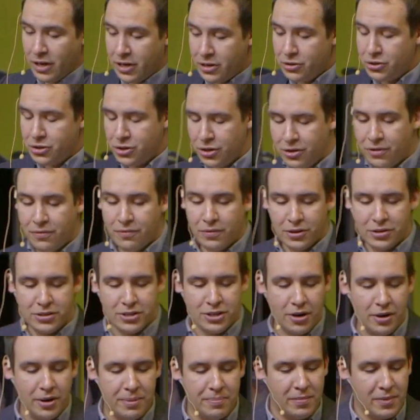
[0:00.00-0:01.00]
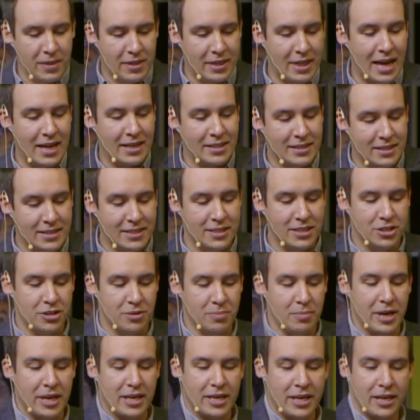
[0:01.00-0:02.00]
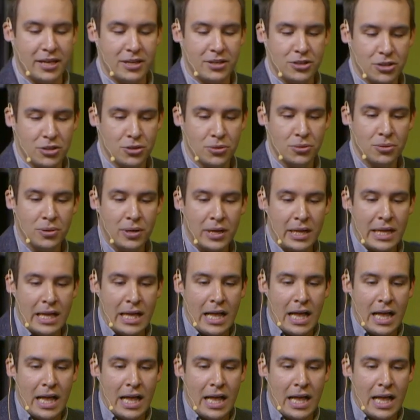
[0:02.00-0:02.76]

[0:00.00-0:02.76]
You should divert that decision making to